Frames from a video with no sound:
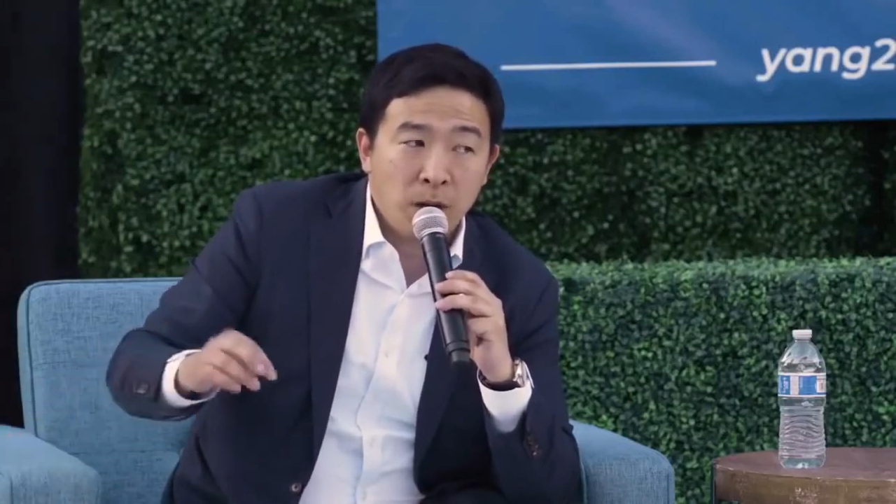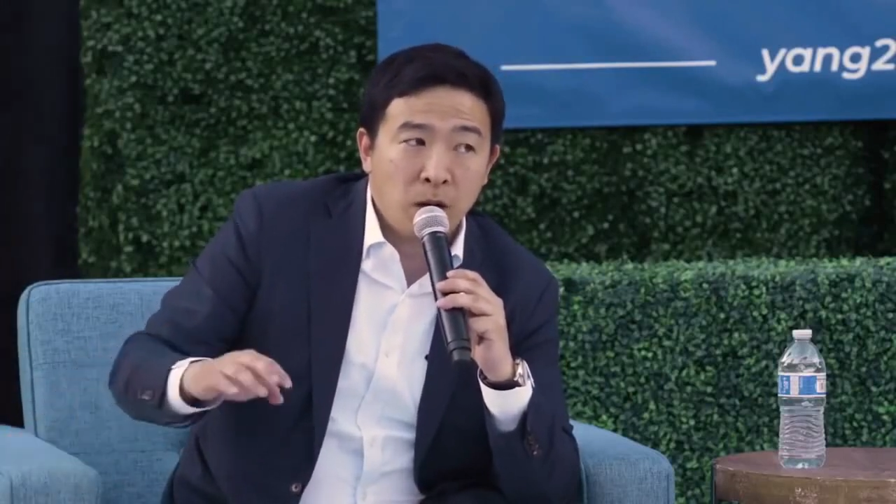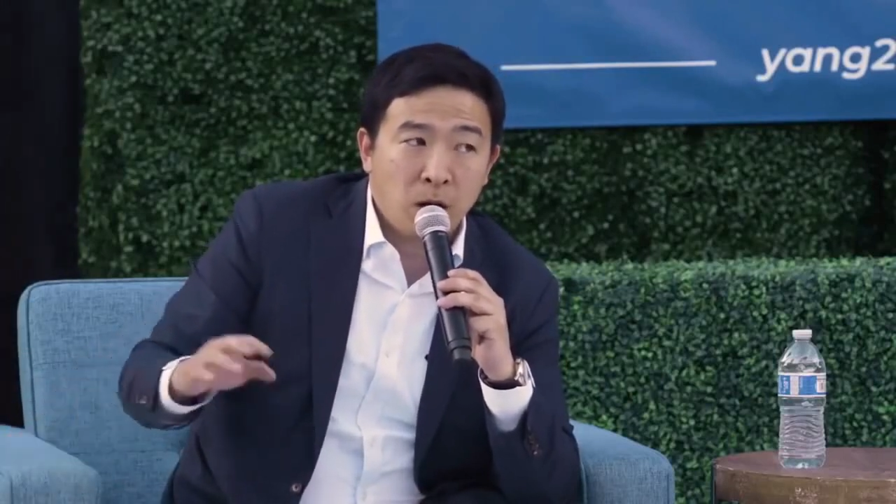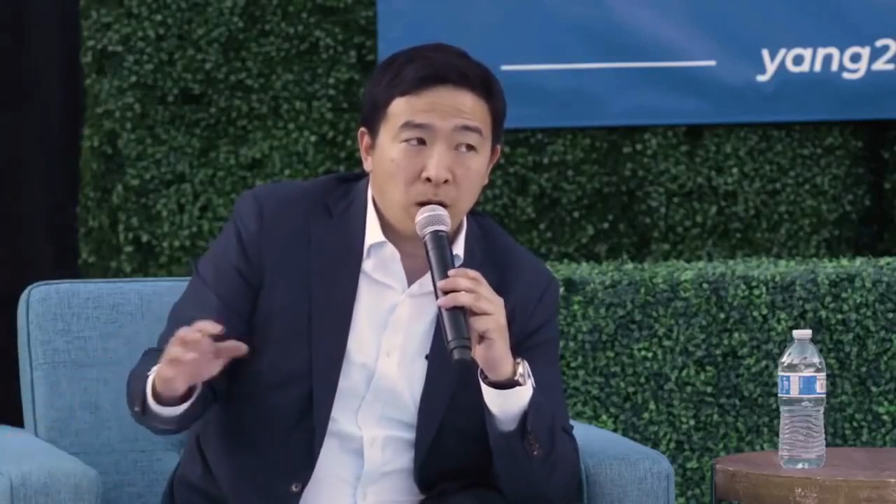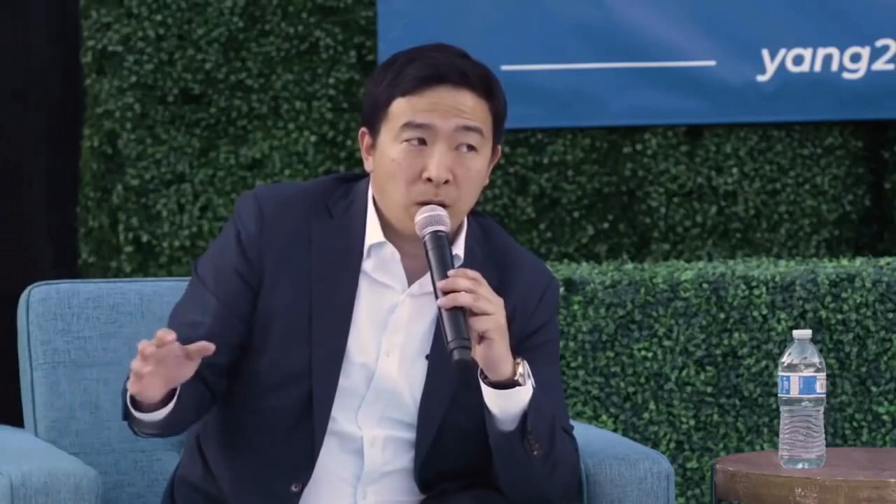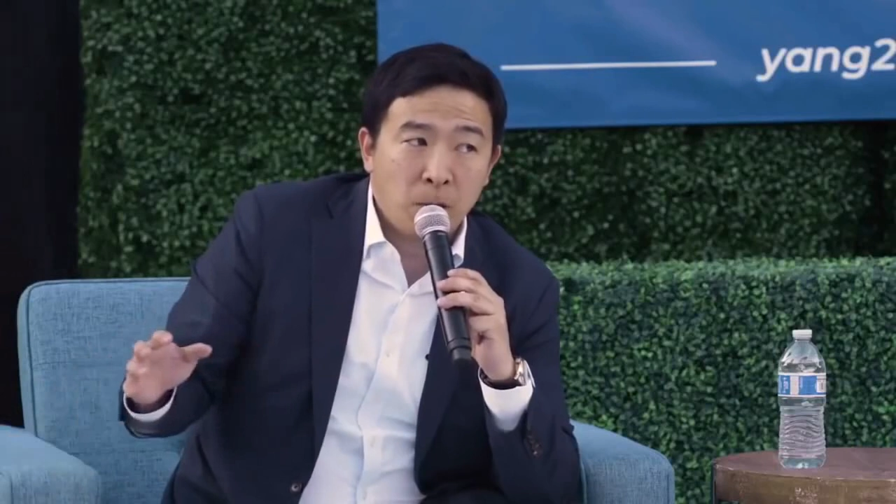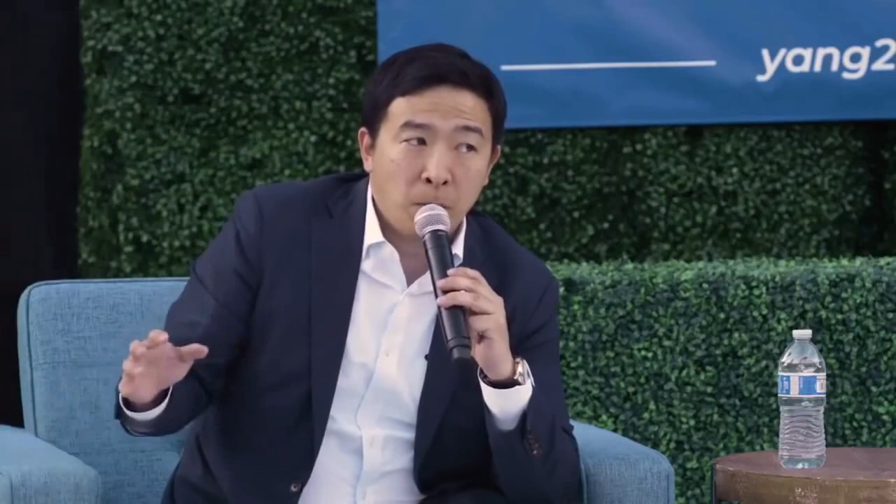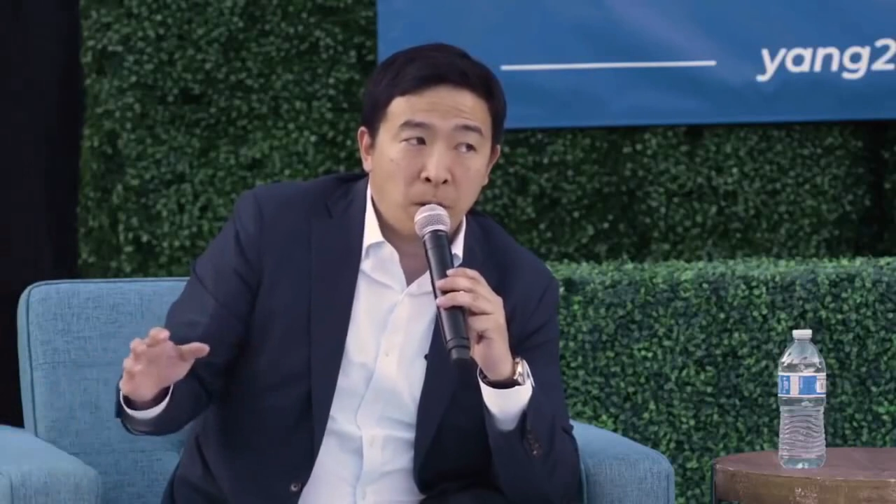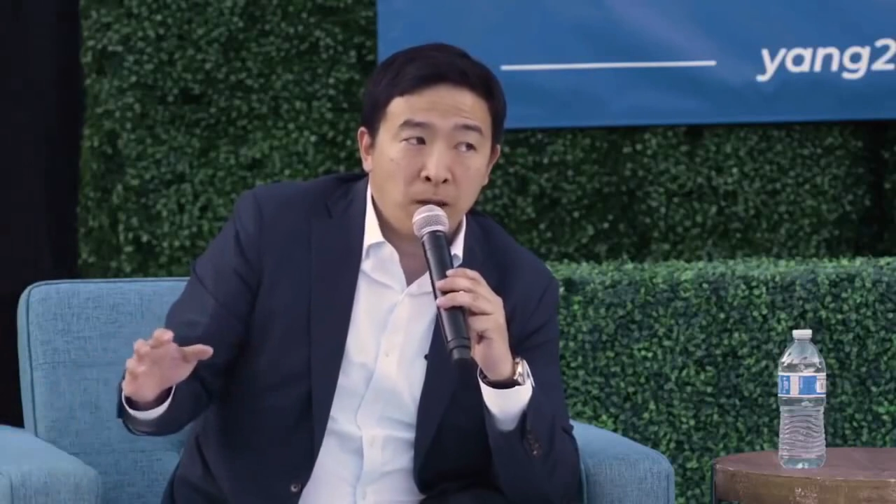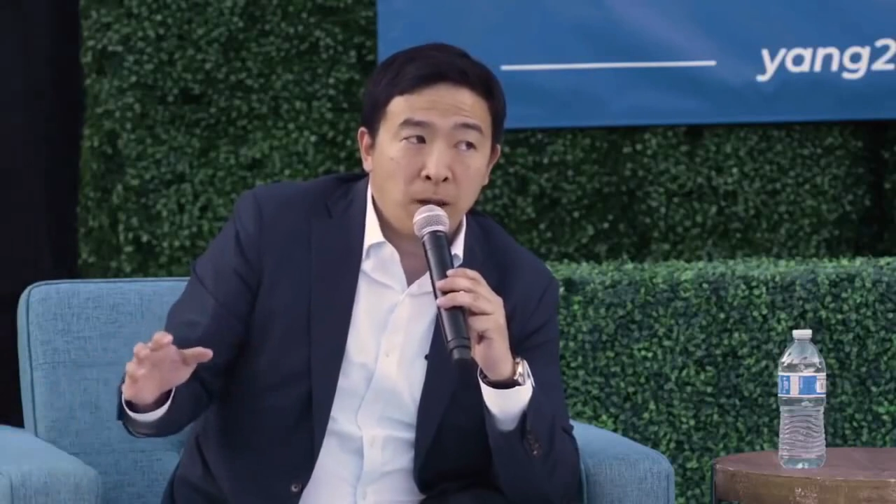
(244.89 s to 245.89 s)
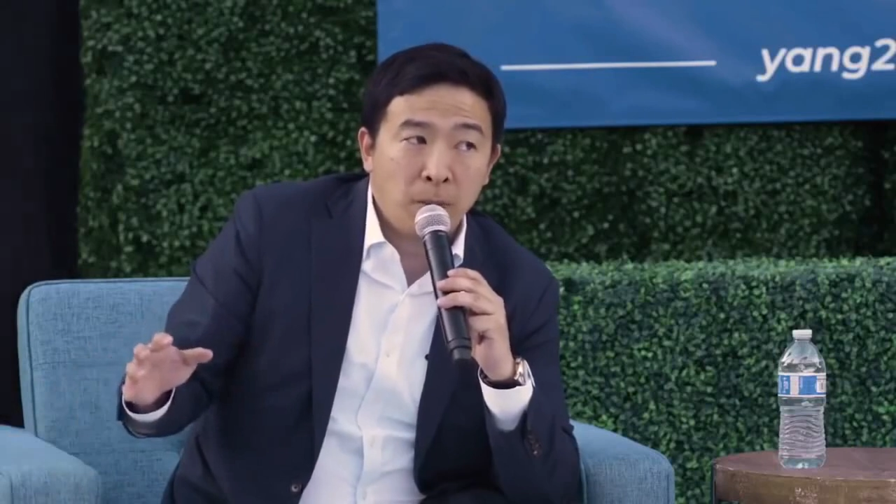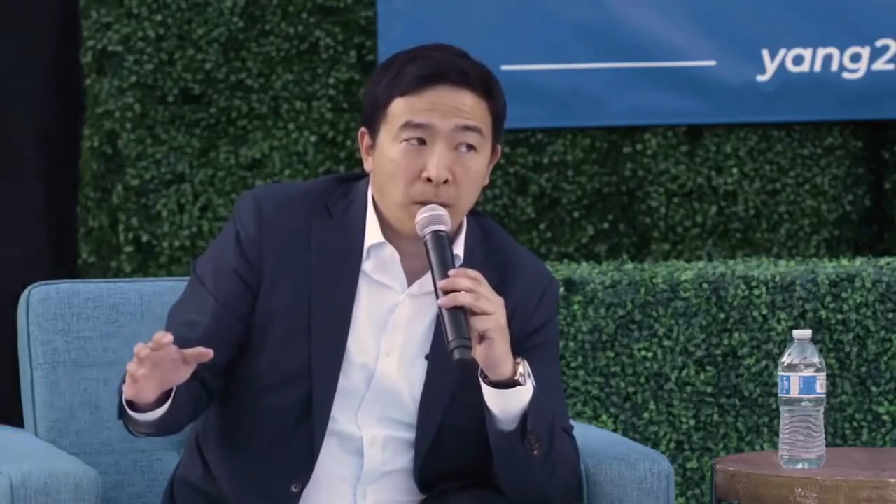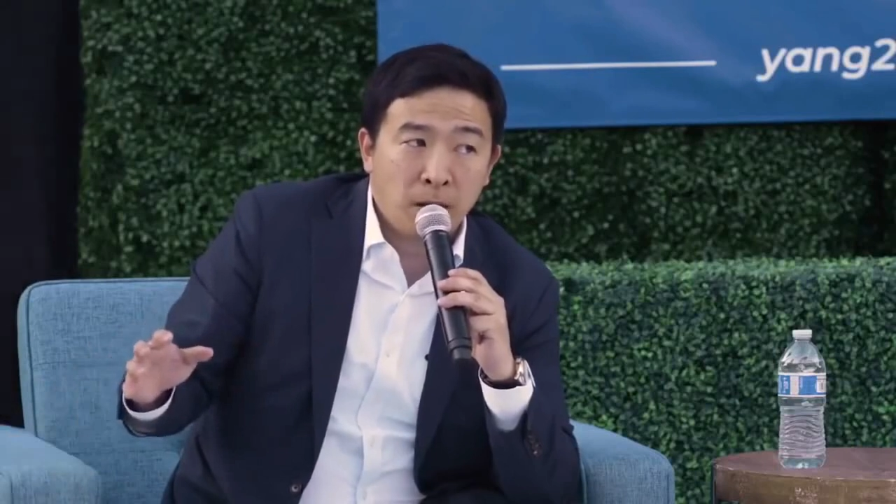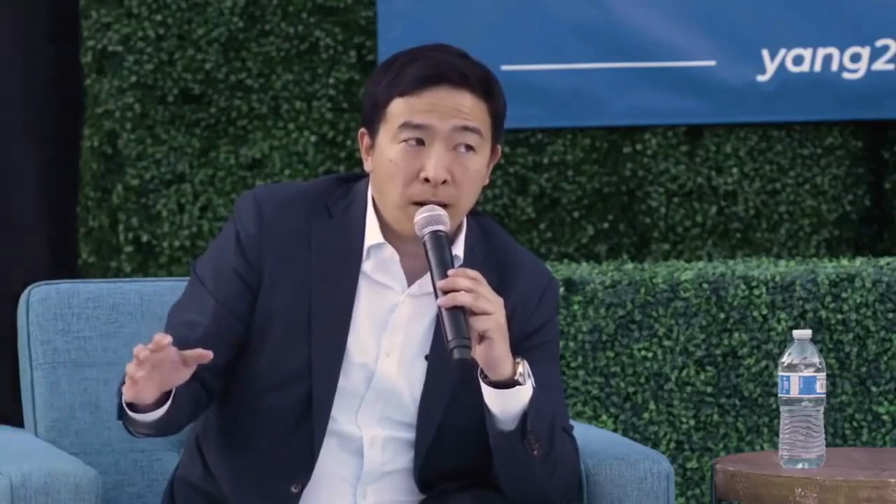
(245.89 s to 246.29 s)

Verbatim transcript: in our market